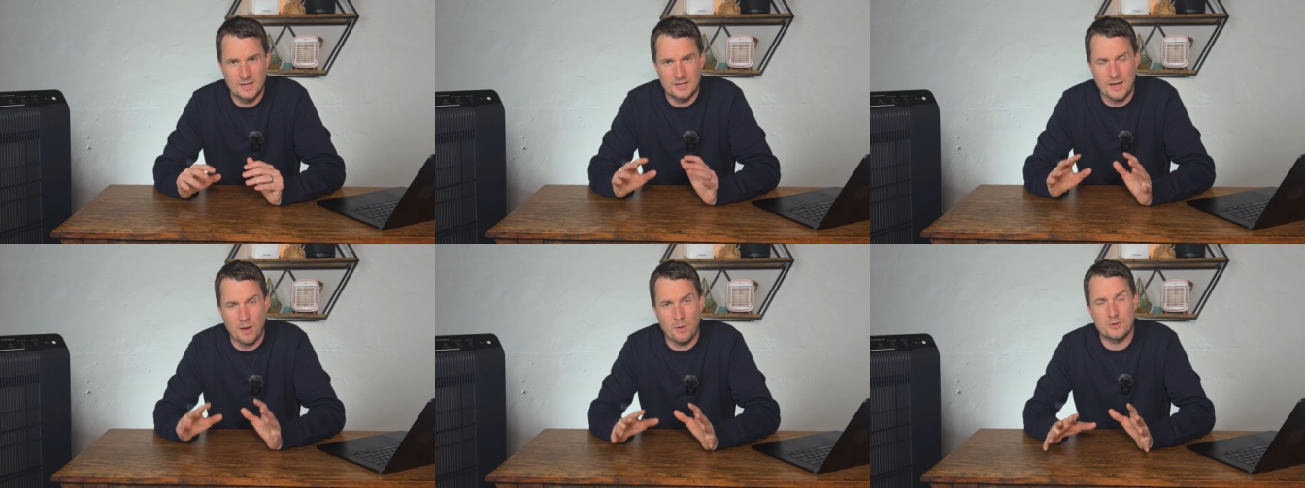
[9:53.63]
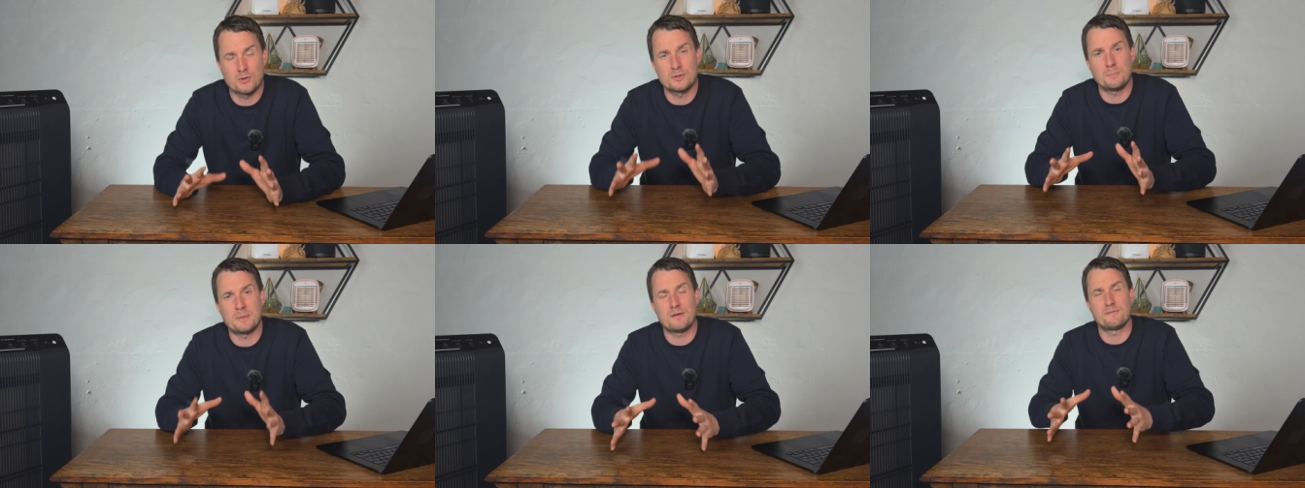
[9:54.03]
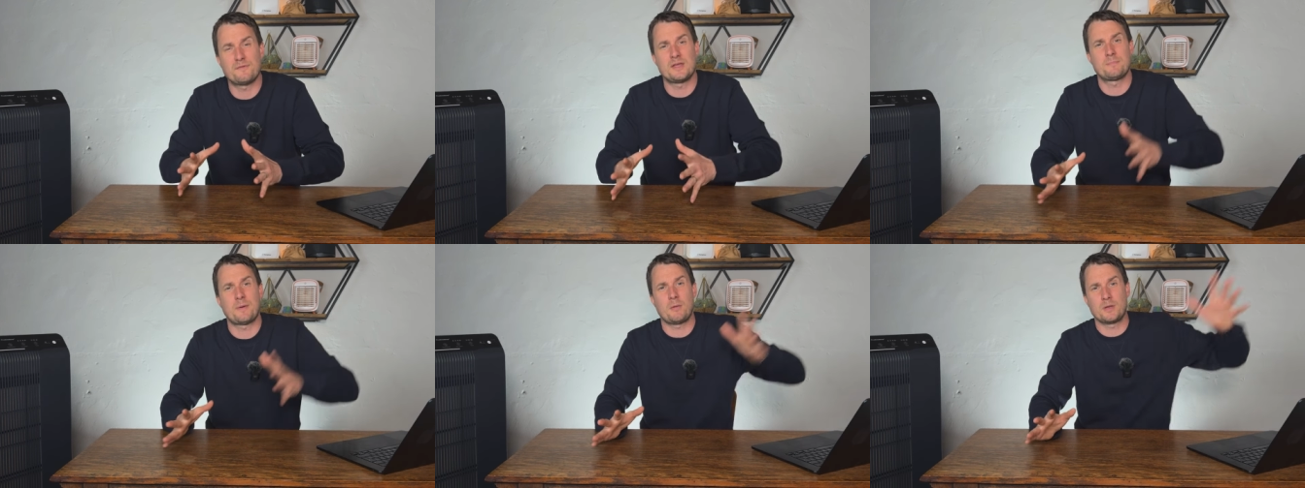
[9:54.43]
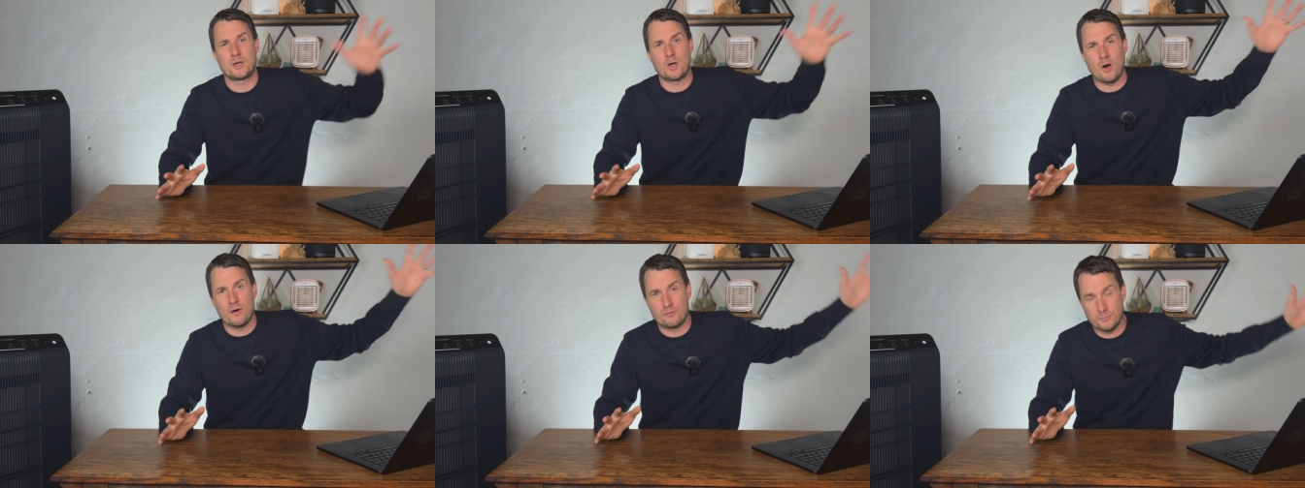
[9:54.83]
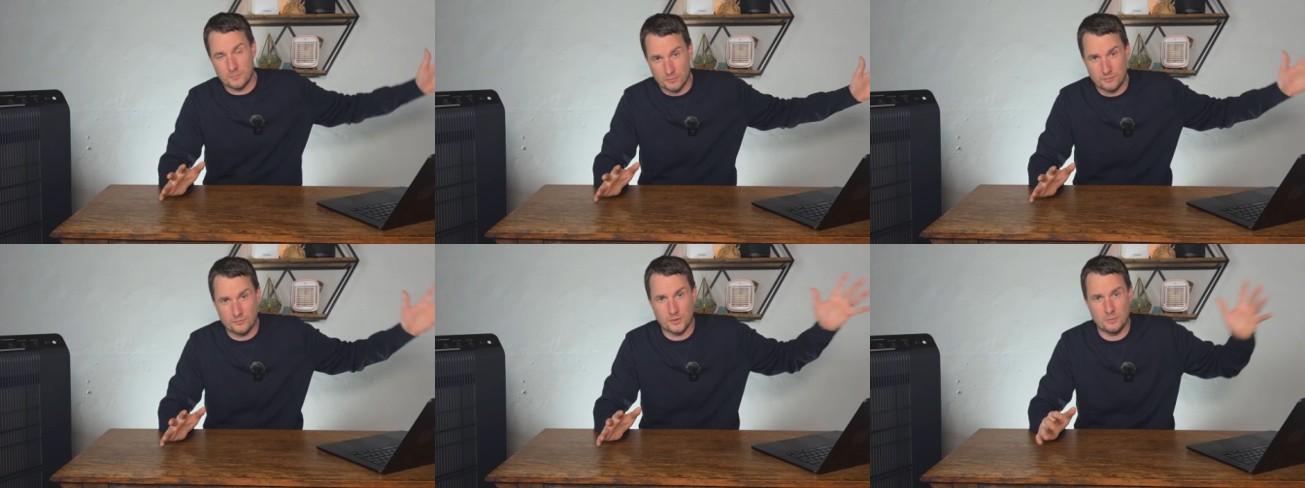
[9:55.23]
Now, another bit of feedback we got from a
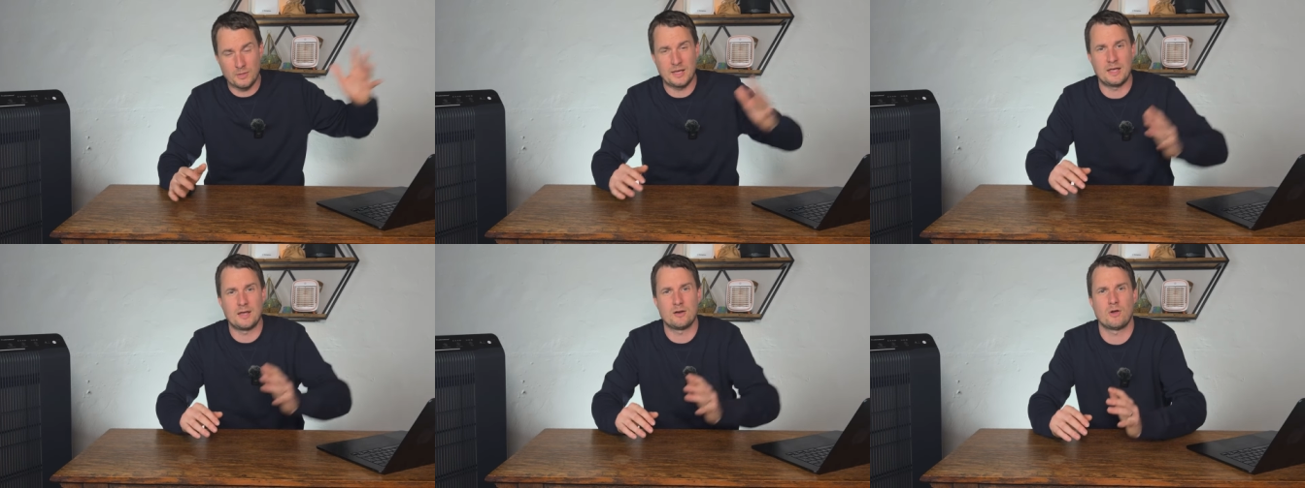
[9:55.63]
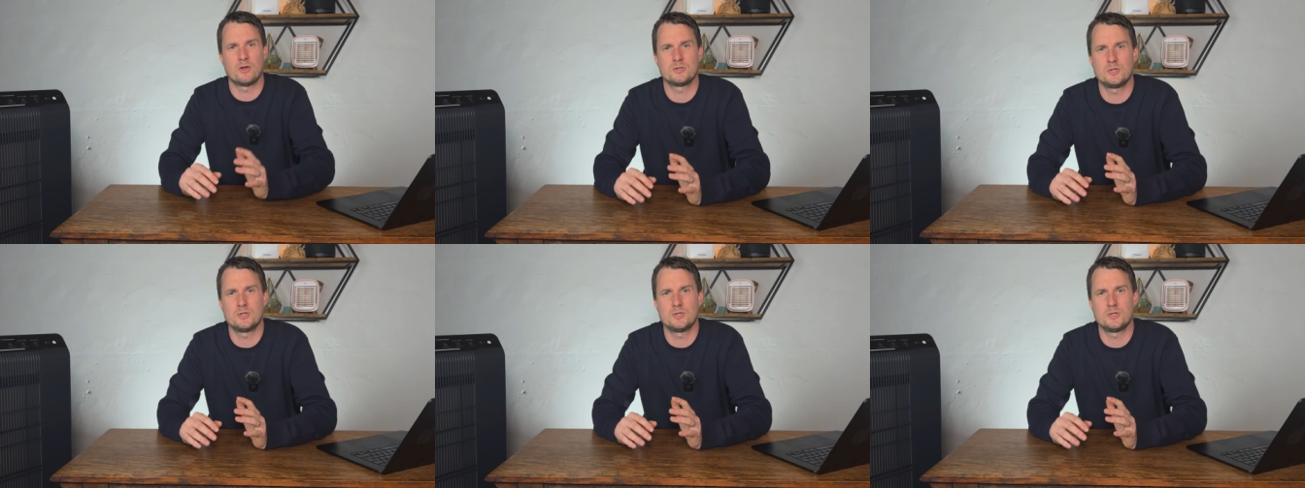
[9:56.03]
review here on